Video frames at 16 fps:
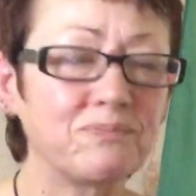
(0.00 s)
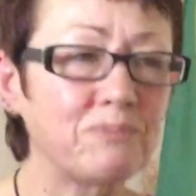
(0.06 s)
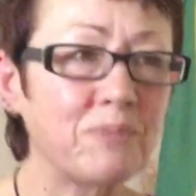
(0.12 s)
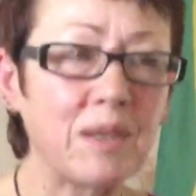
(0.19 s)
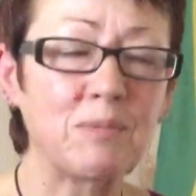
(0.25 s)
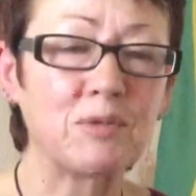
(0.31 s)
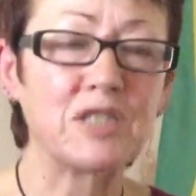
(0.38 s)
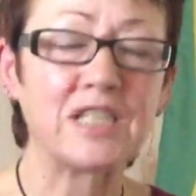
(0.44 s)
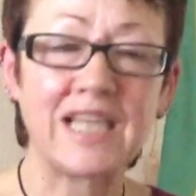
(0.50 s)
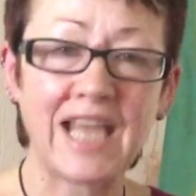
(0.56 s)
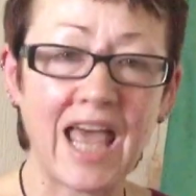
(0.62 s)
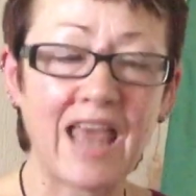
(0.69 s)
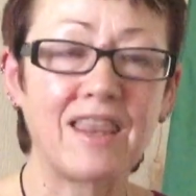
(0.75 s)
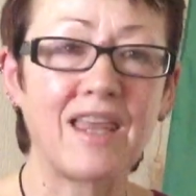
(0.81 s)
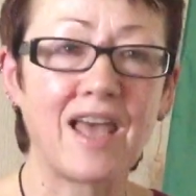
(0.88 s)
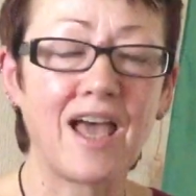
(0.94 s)
people
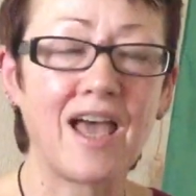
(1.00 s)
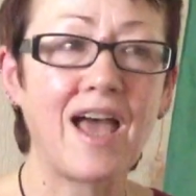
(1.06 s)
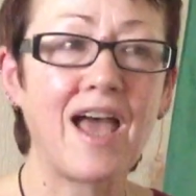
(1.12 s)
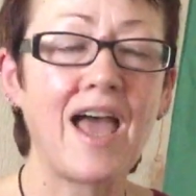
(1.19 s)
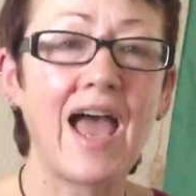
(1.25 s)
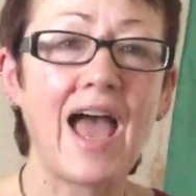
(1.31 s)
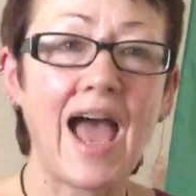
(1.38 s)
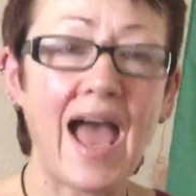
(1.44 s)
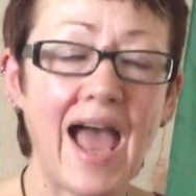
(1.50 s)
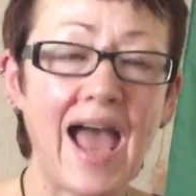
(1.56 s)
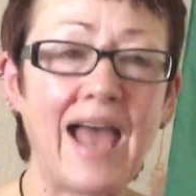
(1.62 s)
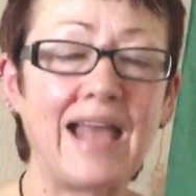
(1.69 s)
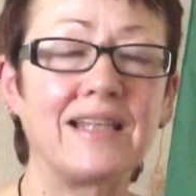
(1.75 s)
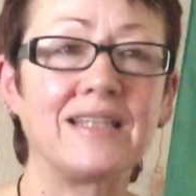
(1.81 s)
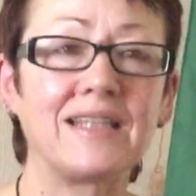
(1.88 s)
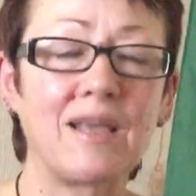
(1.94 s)
together,
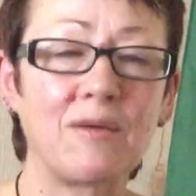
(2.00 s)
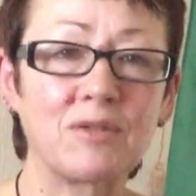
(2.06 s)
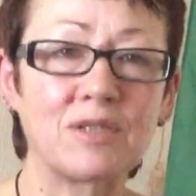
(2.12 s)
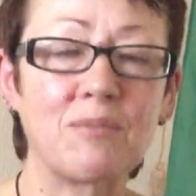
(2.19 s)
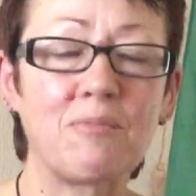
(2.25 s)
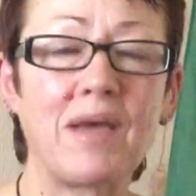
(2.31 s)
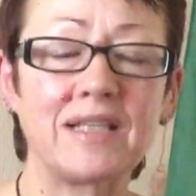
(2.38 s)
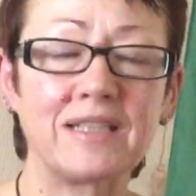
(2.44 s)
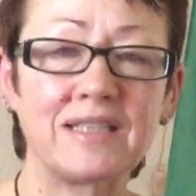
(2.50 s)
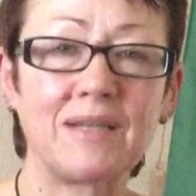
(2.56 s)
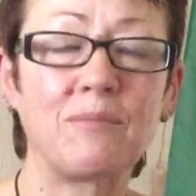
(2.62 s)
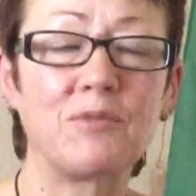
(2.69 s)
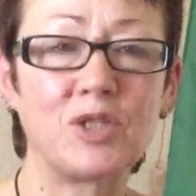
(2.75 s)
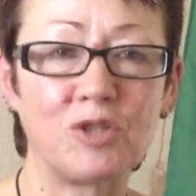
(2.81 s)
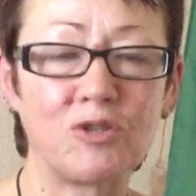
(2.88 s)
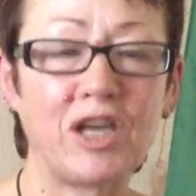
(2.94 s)
and there was a mass
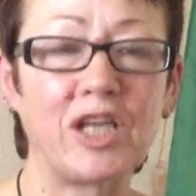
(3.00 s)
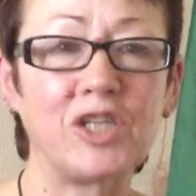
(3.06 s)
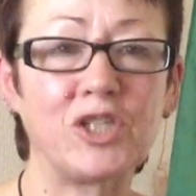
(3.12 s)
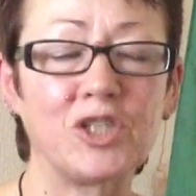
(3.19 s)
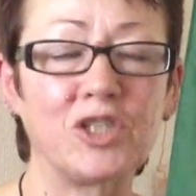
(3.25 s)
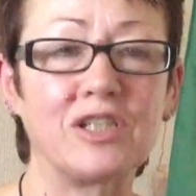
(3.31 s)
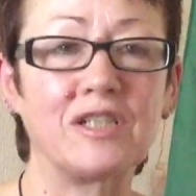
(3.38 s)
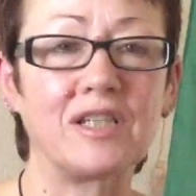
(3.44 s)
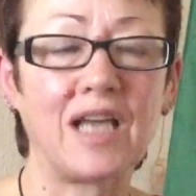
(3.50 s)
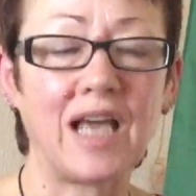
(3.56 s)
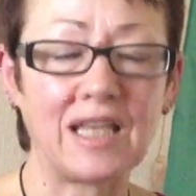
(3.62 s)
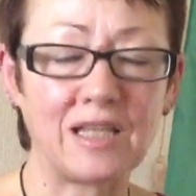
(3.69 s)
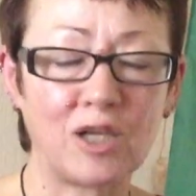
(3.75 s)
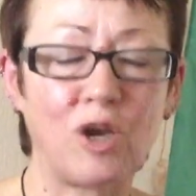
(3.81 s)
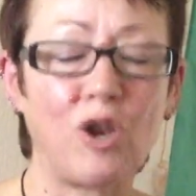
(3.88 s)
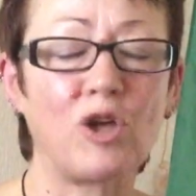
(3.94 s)
demonstration
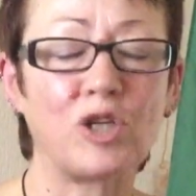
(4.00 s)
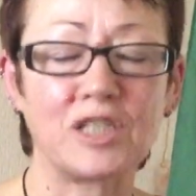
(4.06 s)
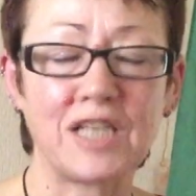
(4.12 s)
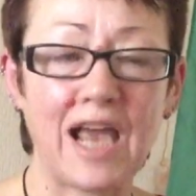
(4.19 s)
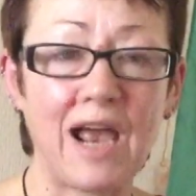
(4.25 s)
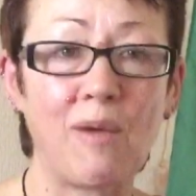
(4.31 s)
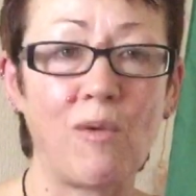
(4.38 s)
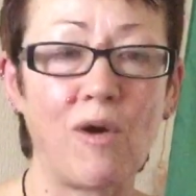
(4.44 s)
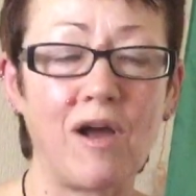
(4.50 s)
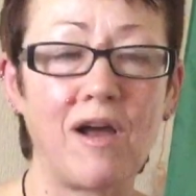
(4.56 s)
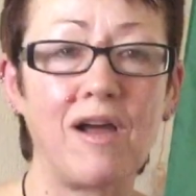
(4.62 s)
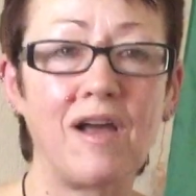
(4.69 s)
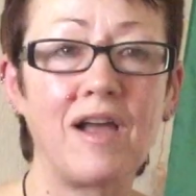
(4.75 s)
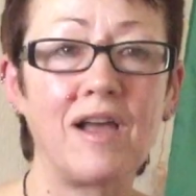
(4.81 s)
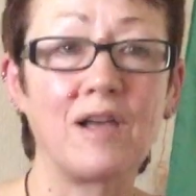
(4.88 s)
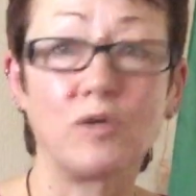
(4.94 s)
at the clock tower,
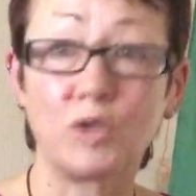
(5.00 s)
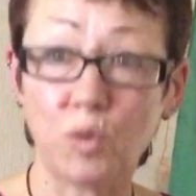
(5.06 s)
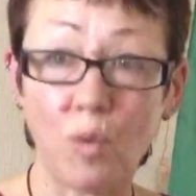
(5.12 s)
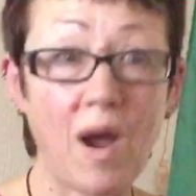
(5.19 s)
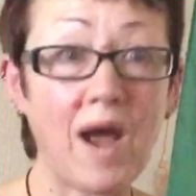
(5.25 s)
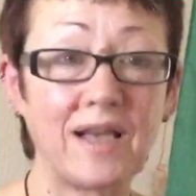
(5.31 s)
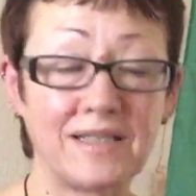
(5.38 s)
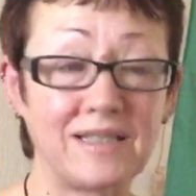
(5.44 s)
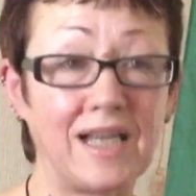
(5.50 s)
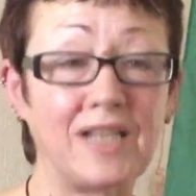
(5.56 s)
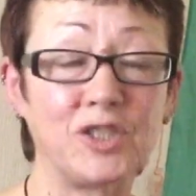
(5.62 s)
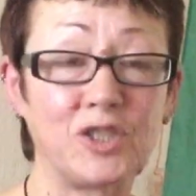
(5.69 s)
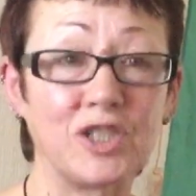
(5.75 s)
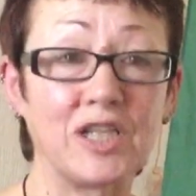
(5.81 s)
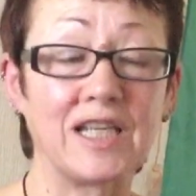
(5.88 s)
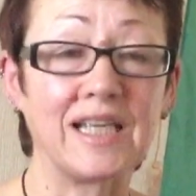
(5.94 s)
twice
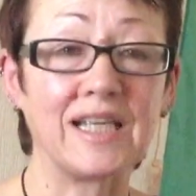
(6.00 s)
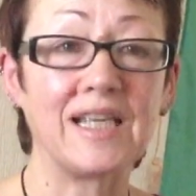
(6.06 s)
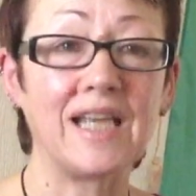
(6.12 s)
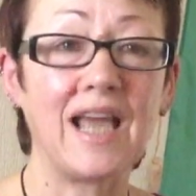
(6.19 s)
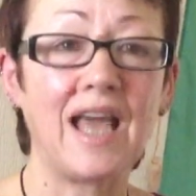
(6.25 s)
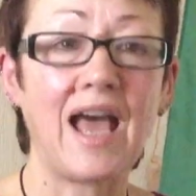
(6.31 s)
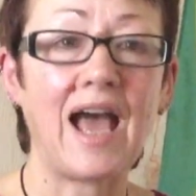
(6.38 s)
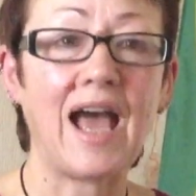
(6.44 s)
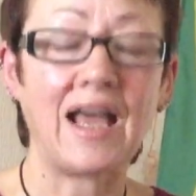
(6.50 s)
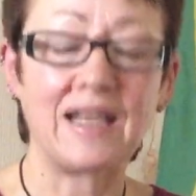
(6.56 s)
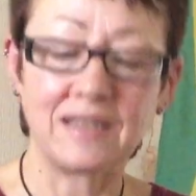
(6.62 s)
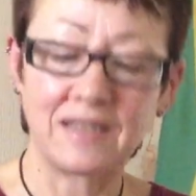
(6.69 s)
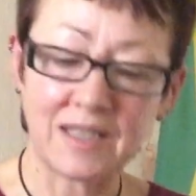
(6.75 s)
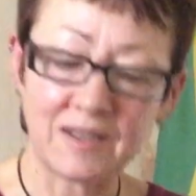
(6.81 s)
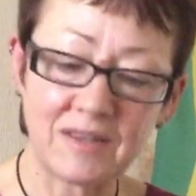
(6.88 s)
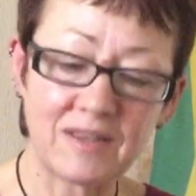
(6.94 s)
actually,
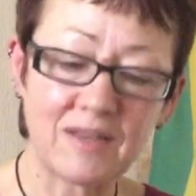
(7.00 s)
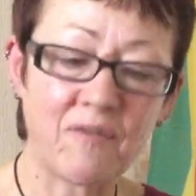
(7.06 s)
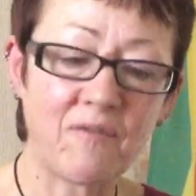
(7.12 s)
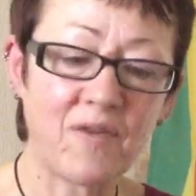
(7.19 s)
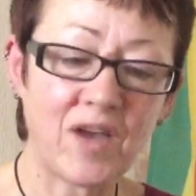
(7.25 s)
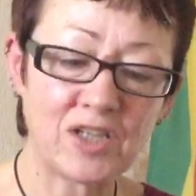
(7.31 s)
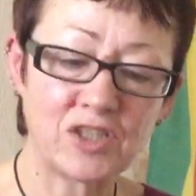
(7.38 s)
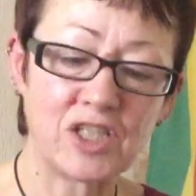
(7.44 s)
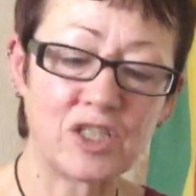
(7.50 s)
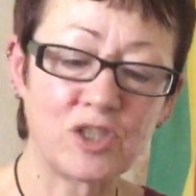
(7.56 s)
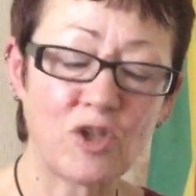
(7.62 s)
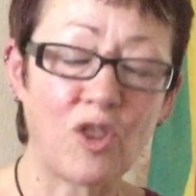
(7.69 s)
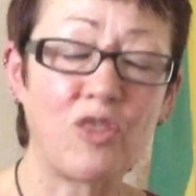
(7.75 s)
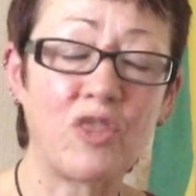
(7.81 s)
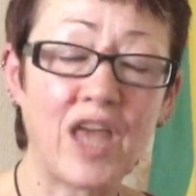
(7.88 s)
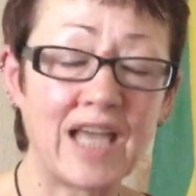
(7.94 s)
and the fascists
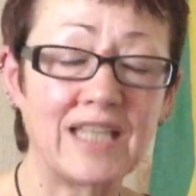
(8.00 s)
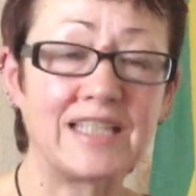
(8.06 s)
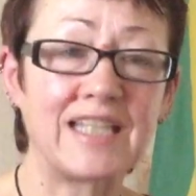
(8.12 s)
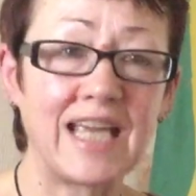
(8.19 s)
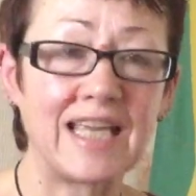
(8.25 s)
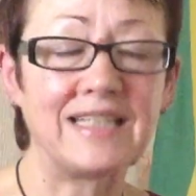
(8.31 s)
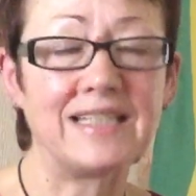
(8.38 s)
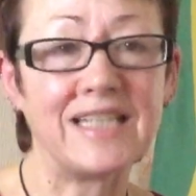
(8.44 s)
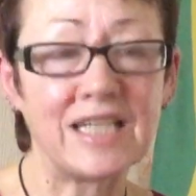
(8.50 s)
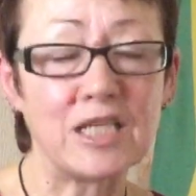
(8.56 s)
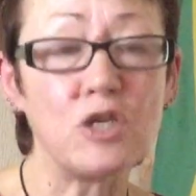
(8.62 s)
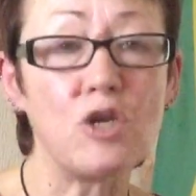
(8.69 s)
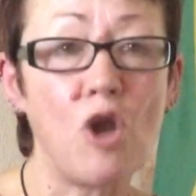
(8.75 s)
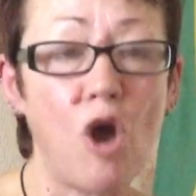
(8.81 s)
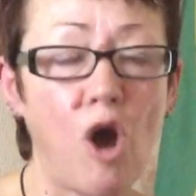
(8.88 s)
on that day did